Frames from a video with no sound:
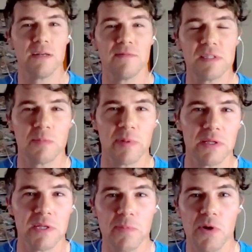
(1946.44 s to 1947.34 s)

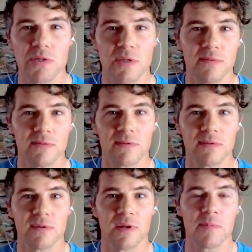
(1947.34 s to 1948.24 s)
invisibility person?
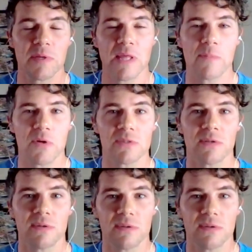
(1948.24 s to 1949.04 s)
I'd be that person.